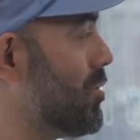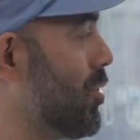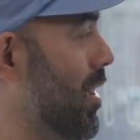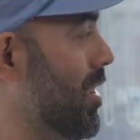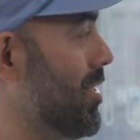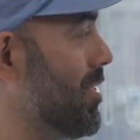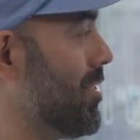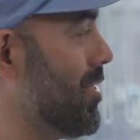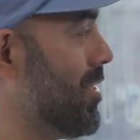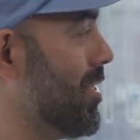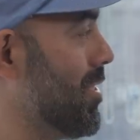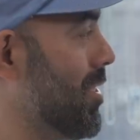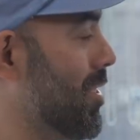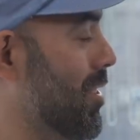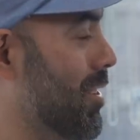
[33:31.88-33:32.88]
right?
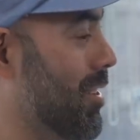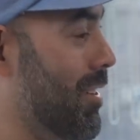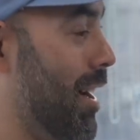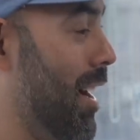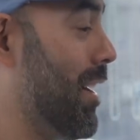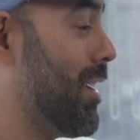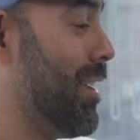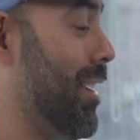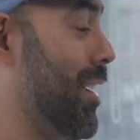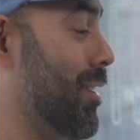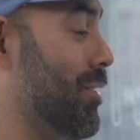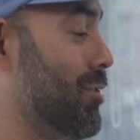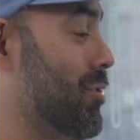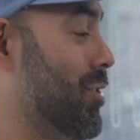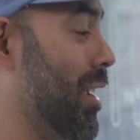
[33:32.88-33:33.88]
Now I can't
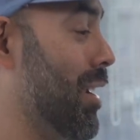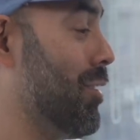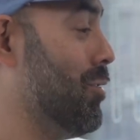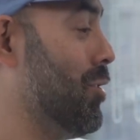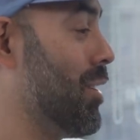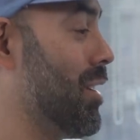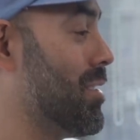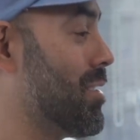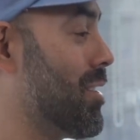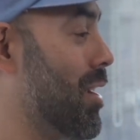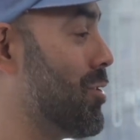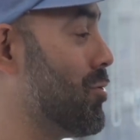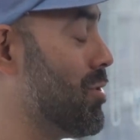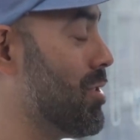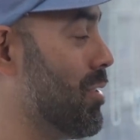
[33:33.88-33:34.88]
take a look at
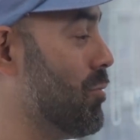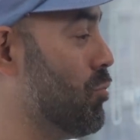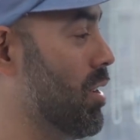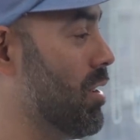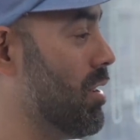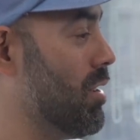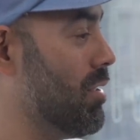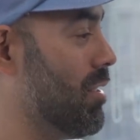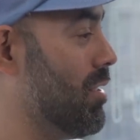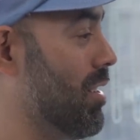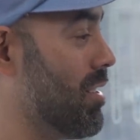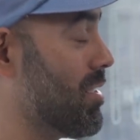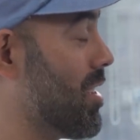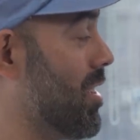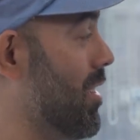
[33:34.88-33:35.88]
Skechers and really it
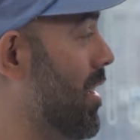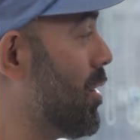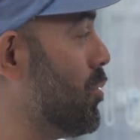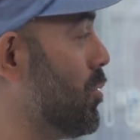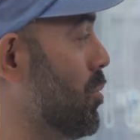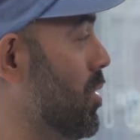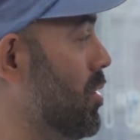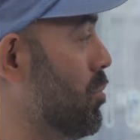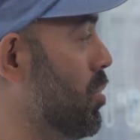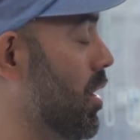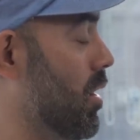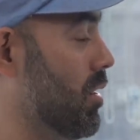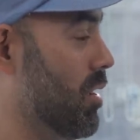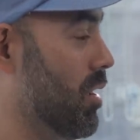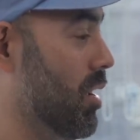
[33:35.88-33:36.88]
doesn't connect with me,
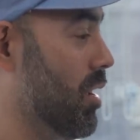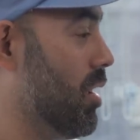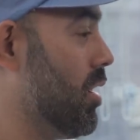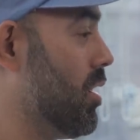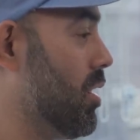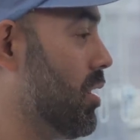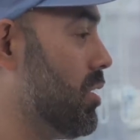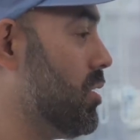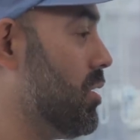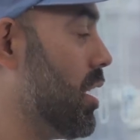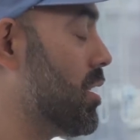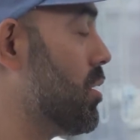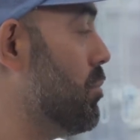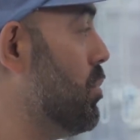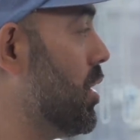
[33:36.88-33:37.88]
but that's
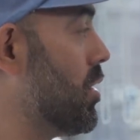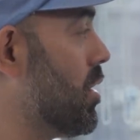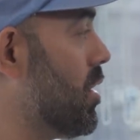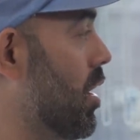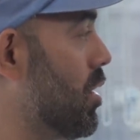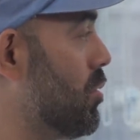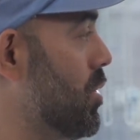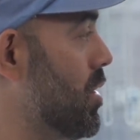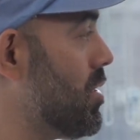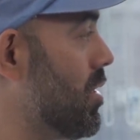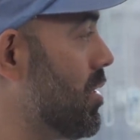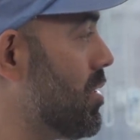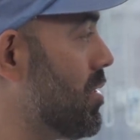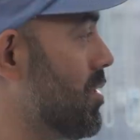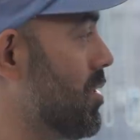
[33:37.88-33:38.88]
a billion dollar
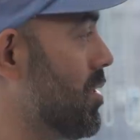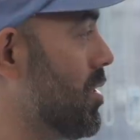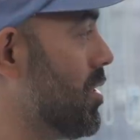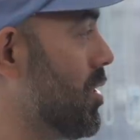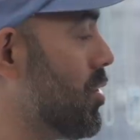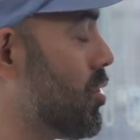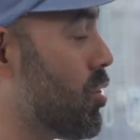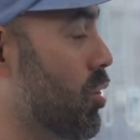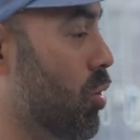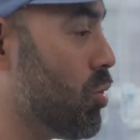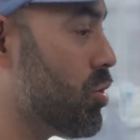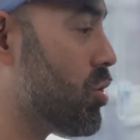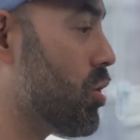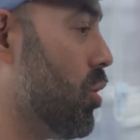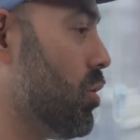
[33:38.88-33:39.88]
business. Yeah. So
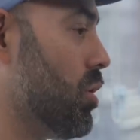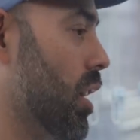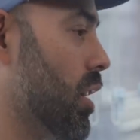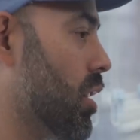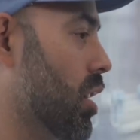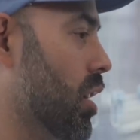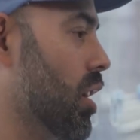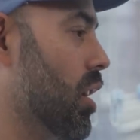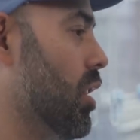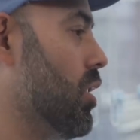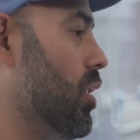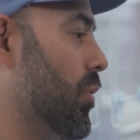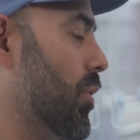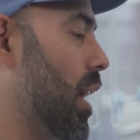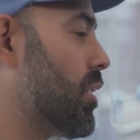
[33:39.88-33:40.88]
so like the
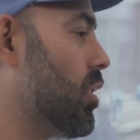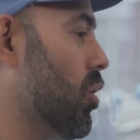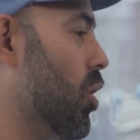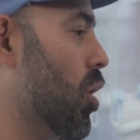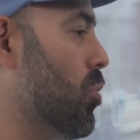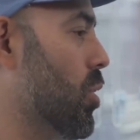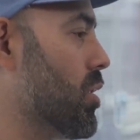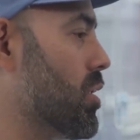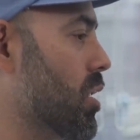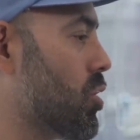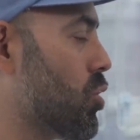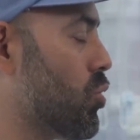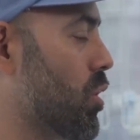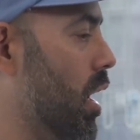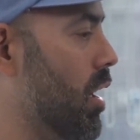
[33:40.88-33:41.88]
fact that Allbirds has
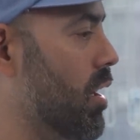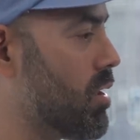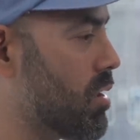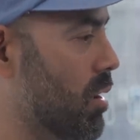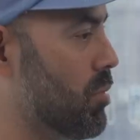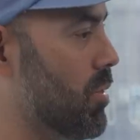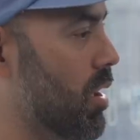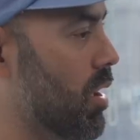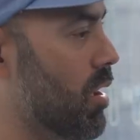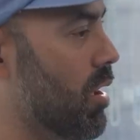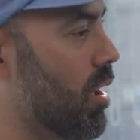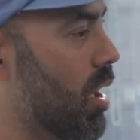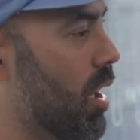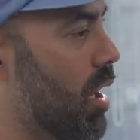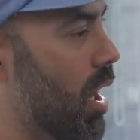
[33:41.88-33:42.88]
created something,
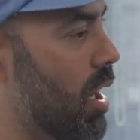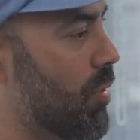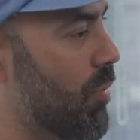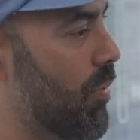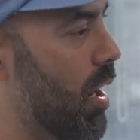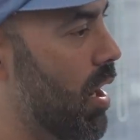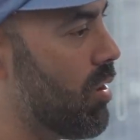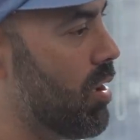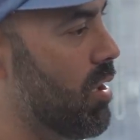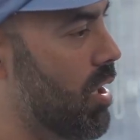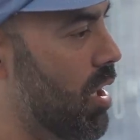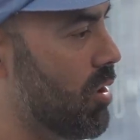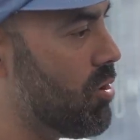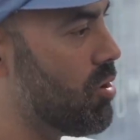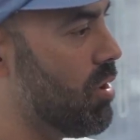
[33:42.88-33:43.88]
has found a
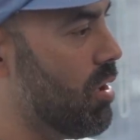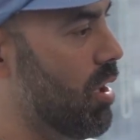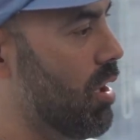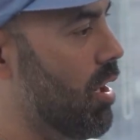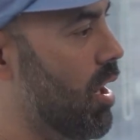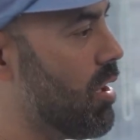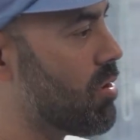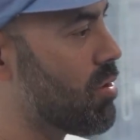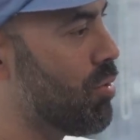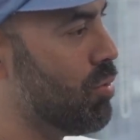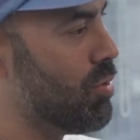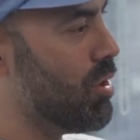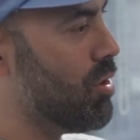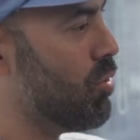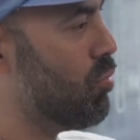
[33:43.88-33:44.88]
niche, has sold
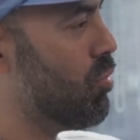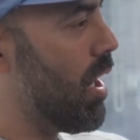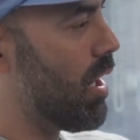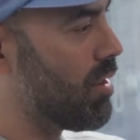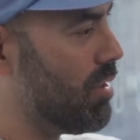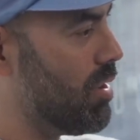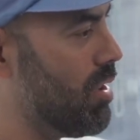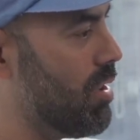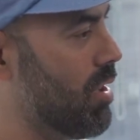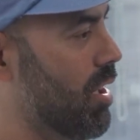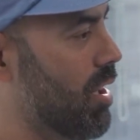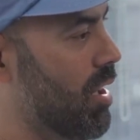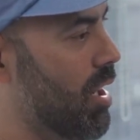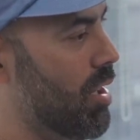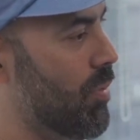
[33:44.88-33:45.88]
it directly,
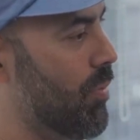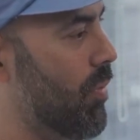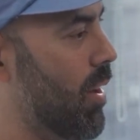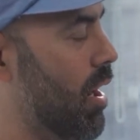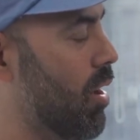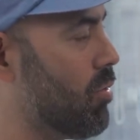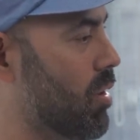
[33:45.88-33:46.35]
has found